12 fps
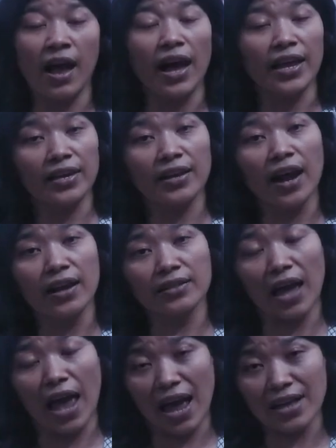higher
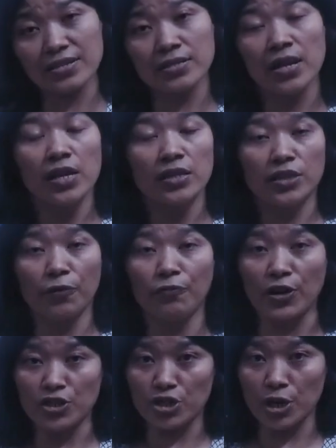as the
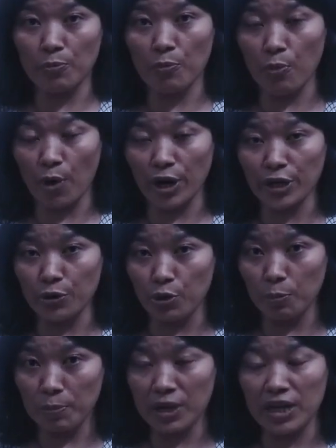function point
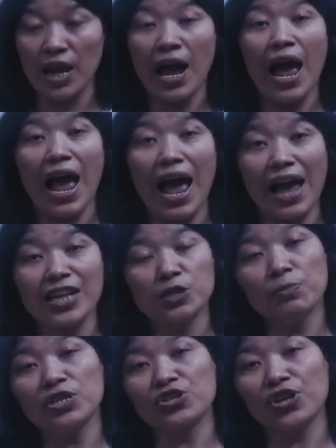could be, as
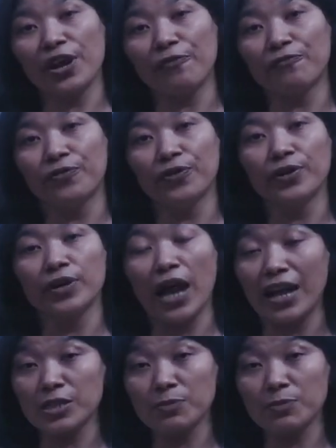much effort